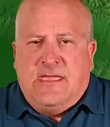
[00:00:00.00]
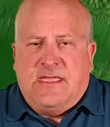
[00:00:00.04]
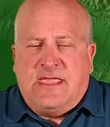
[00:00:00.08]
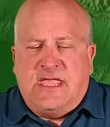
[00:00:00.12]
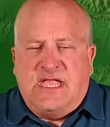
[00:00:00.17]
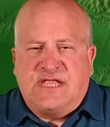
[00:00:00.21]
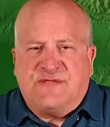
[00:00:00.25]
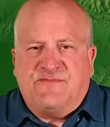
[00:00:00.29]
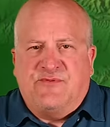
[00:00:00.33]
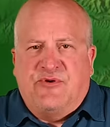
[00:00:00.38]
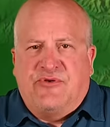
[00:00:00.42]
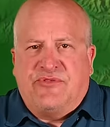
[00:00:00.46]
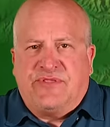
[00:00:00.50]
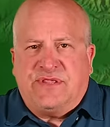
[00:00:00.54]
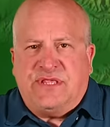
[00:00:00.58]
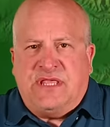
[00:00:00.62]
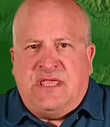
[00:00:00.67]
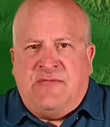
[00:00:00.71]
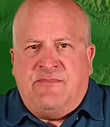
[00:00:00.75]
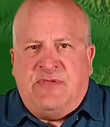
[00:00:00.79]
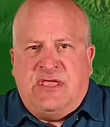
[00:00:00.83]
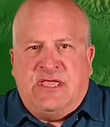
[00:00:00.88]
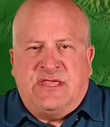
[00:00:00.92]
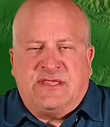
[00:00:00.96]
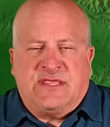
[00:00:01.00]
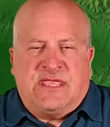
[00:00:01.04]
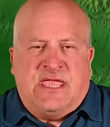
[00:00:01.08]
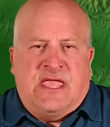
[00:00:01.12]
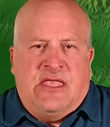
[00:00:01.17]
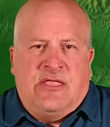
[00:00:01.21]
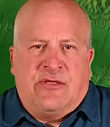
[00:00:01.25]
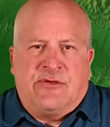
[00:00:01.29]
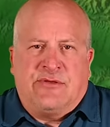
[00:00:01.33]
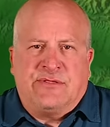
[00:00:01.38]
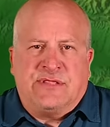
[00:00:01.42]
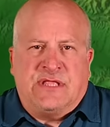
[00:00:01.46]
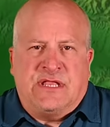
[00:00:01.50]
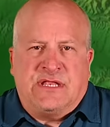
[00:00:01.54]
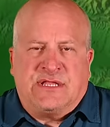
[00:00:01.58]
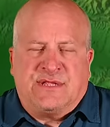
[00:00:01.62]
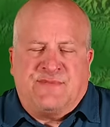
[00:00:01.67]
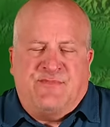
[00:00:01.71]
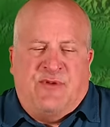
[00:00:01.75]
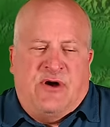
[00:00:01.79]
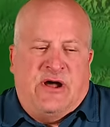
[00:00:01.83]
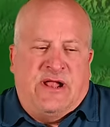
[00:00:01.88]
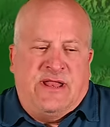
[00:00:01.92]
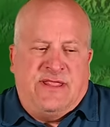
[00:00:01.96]
catch both sandbass, calicos, and
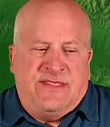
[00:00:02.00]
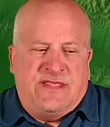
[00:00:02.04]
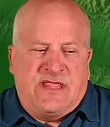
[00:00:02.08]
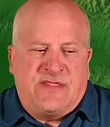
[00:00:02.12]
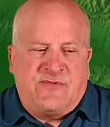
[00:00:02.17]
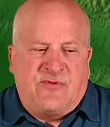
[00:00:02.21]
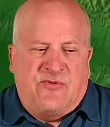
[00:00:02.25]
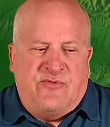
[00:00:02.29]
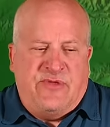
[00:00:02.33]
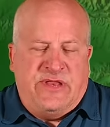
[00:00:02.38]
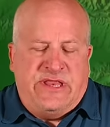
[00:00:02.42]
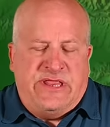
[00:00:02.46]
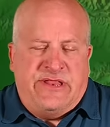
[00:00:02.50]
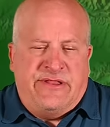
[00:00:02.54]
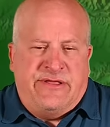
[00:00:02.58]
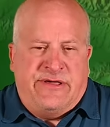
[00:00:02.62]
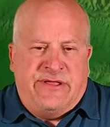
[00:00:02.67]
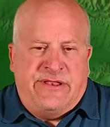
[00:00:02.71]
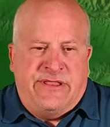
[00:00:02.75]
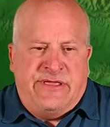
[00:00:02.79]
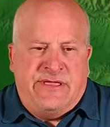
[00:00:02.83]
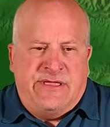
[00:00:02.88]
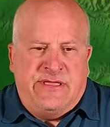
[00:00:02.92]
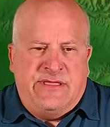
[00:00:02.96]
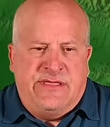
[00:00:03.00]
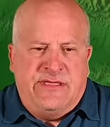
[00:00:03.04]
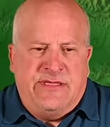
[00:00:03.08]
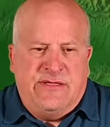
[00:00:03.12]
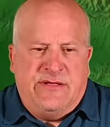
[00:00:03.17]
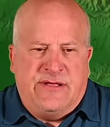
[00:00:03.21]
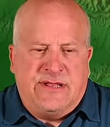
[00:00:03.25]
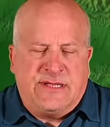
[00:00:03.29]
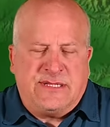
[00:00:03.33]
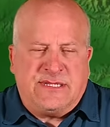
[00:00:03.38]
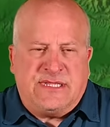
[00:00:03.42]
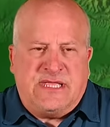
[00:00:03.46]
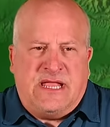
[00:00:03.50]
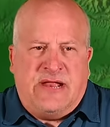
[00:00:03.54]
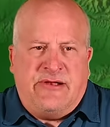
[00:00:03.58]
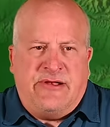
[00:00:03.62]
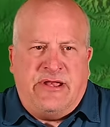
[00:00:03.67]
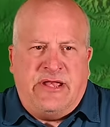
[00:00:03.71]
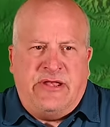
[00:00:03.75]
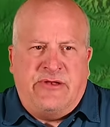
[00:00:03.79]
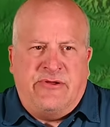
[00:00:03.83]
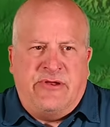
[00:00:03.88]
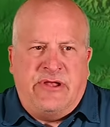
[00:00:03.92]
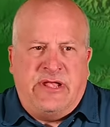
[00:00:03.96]
spotties. That's what we did on
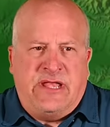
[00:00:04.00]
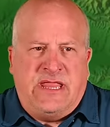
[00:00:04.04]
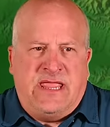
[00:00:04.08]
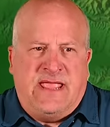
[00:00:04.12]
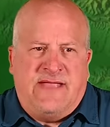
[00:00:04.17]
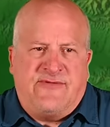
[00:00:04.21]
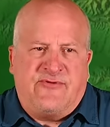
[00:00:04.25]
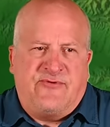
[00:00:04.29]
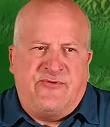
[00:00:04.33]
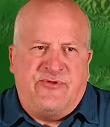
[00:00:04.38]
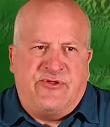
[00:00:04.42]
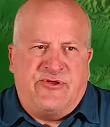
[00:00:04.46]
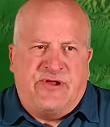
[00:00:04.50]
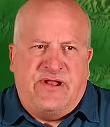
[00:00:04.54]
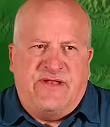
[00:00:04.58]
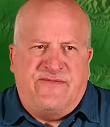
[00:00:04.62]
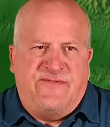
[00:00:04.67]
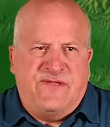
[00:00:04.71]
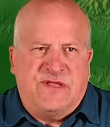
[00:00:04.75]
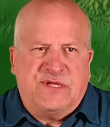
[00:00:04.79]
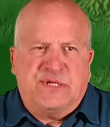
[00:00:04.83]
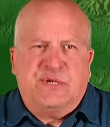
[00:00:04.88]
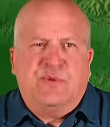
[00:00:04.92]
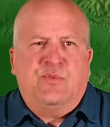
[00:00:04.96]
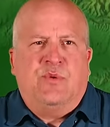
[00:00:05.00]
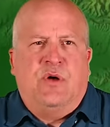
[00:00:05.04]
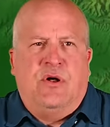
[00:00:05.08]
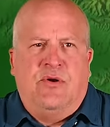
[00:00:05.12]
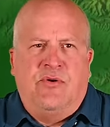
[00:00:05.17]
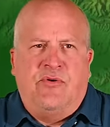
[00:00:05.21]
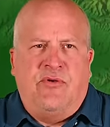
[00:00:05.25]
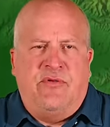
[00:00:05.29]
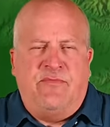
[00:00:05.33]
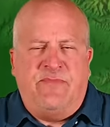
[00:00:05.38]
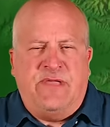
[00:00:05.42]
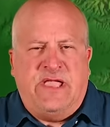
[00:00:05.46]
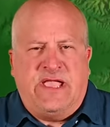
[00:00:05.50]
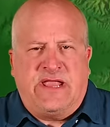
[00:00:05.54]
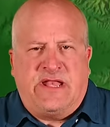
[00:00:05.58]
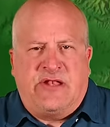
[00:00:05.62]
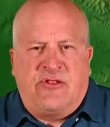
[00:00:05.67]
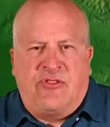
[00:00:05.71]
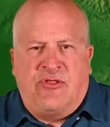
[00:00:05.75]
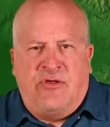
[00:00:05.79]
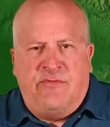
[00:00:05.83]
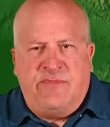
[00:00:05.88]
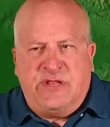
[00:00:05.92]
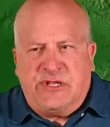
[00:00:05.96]
Saturday during the day after we tried to fish the wall. We went back
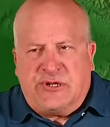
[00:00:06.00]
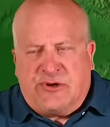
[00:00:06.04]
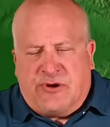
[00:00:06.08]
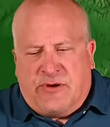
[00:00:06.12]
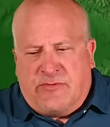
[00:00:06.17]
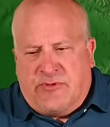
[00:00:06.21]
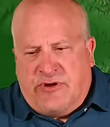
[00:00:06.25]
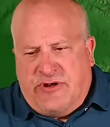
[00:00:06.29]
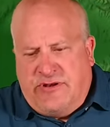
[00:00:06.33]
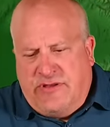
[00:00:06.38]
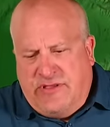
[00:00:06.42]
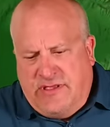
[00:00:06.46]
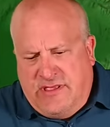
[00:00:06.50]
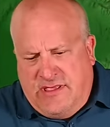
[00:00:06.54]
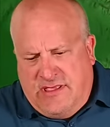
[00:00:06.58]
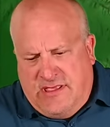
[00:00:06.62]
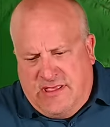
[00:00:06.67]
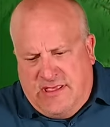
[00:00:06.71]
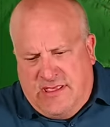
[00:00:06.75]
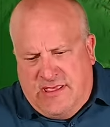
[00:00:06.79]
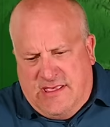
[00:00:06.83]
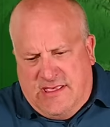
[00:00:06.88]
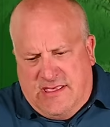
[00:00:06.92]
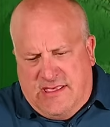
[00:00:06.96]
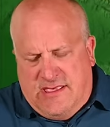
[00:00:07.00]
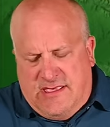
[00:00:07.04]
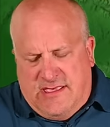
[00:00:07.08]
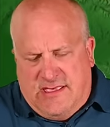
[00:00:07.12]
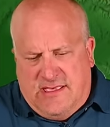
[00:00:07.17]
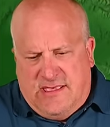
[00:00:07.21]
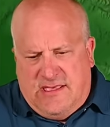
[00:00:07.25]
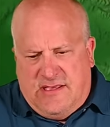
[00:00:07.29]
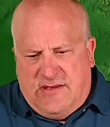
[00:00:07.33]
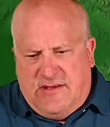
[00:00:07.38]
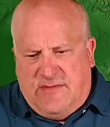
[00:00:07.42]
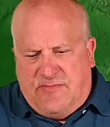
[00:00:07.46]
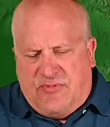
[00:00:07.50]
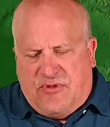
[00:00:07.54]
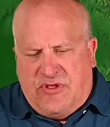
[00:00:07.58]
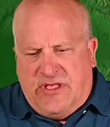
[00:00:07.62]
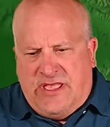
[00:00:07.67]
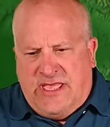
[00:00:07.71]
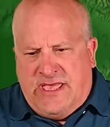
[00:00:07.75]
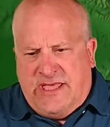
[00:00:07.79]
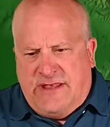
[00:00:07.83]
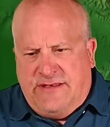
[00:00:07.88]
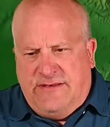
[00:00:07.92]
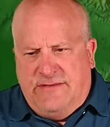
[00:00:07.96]
into Long Beach Harbor, and we
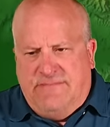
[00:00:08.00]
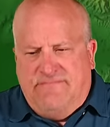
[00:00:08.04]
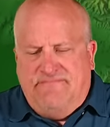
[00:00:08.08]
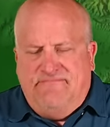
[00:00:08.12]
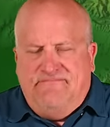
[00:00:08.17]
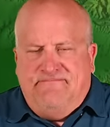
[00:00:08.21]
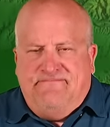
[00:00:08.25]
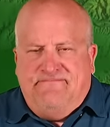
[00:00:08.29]
probably had